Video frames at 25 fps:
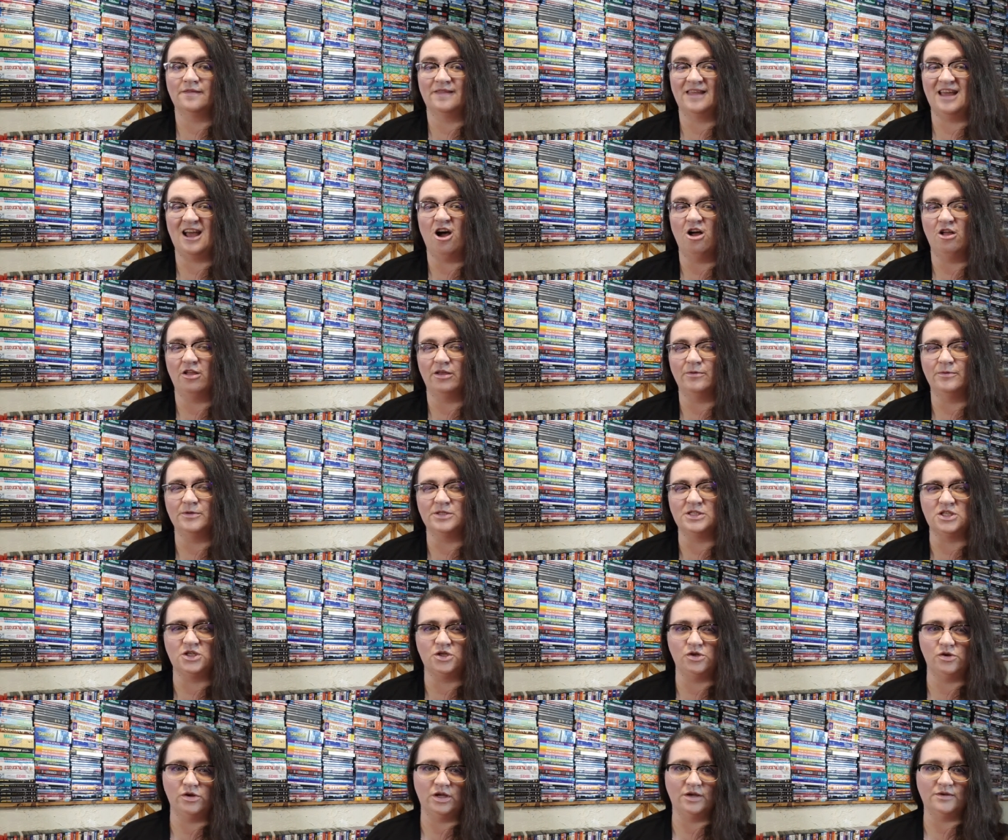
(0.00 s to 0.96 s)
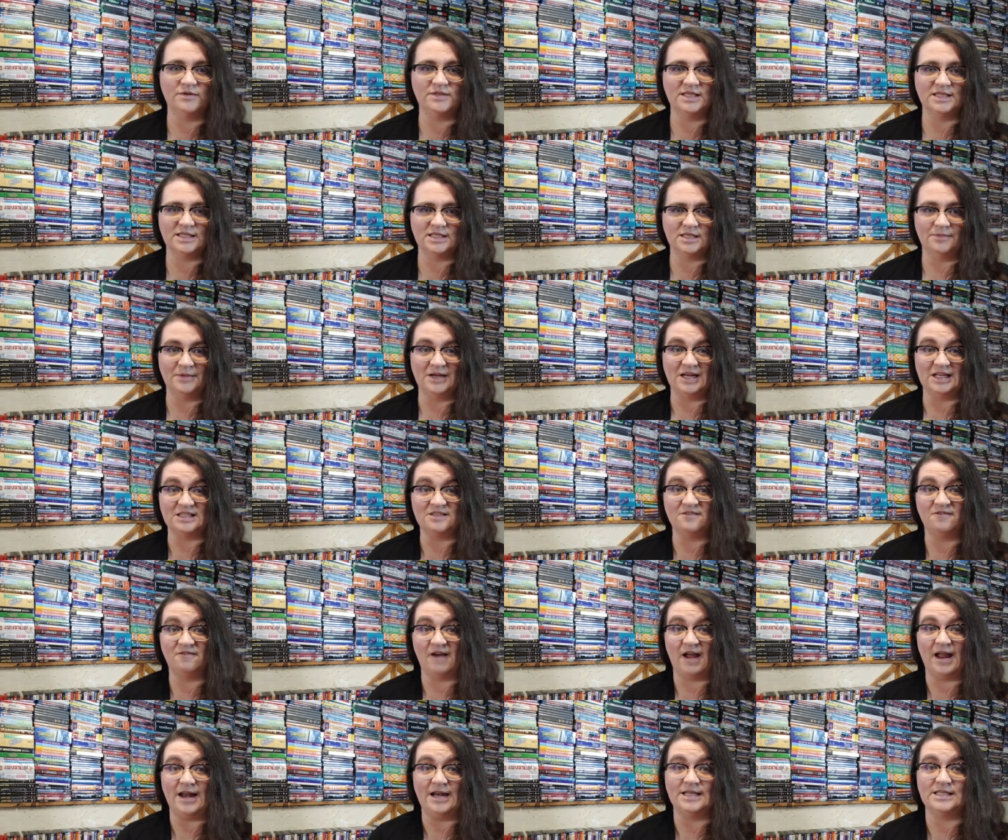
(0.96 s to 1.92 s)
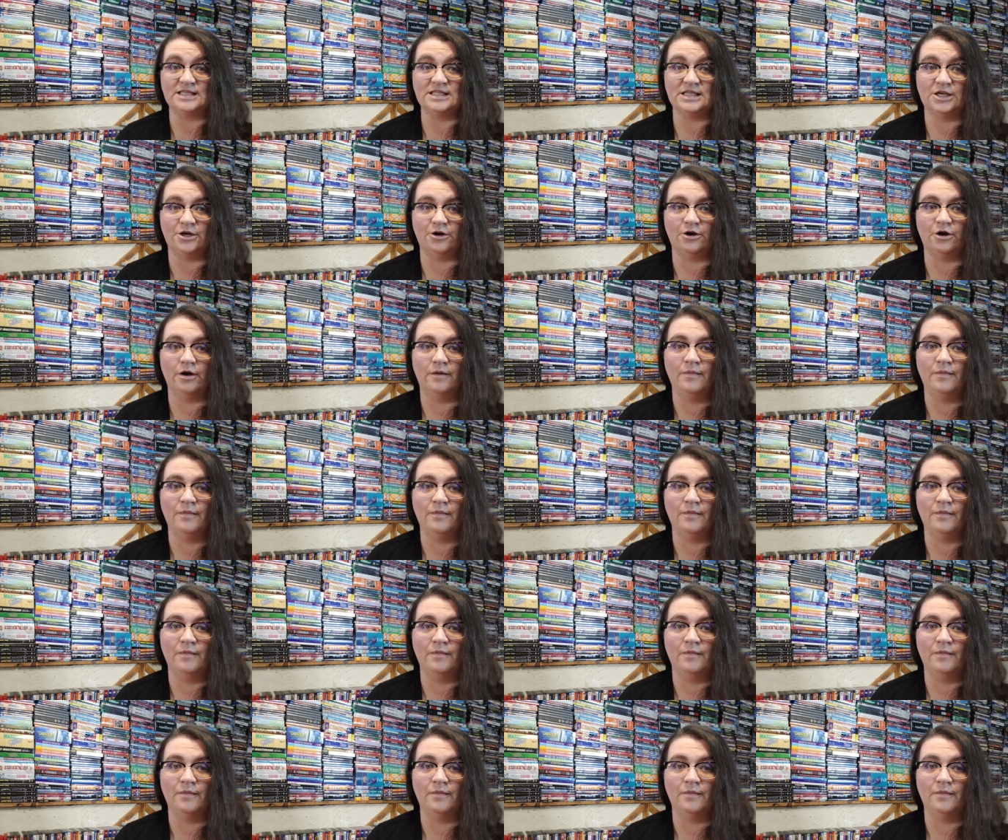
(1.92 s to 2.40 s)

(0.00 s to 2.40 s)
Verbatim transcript: the Hollywood studio system at its finest here.